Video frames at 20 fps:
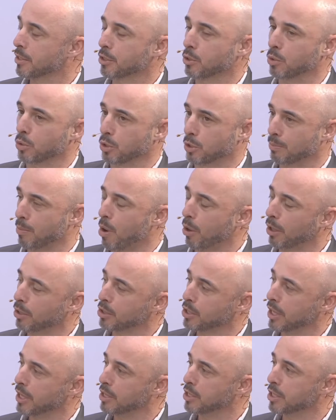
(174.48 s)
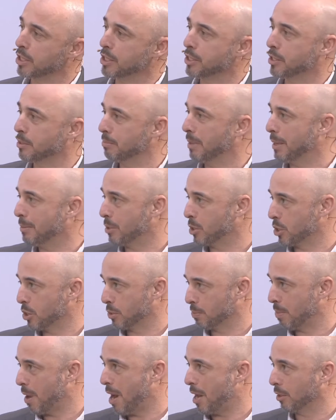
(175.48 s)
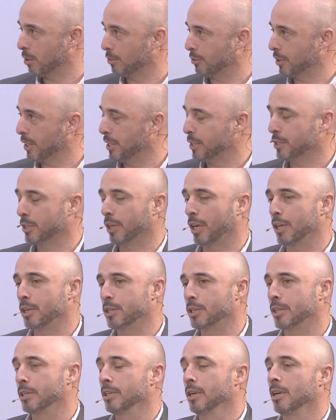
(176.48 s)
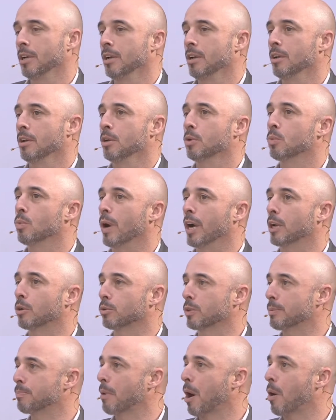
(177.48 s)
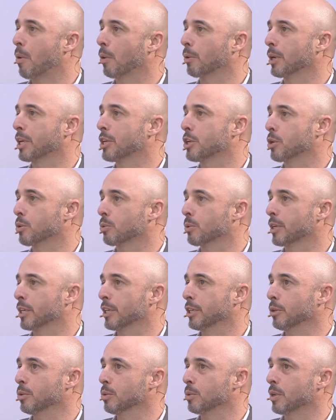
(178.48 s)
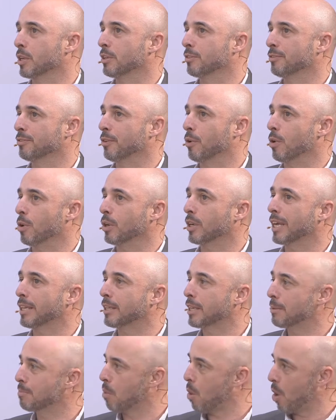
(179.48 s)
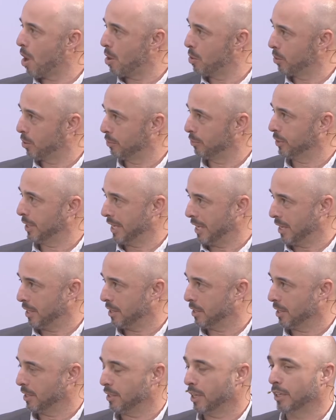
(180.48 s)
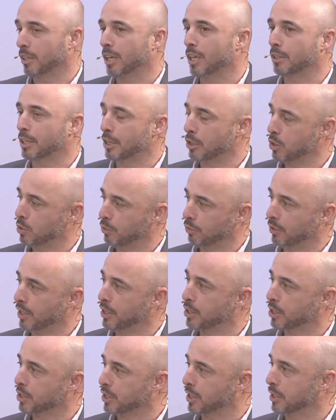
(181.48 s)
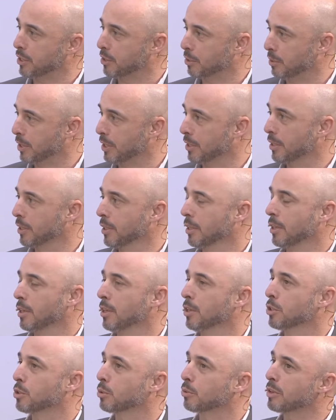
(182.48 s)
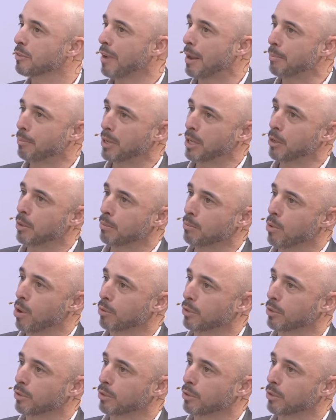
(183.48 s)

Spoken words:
so smaller changes, maybe just part of the installation, while repowering, you're really looking for getting more out of the asset and getting new features into it. So revamping more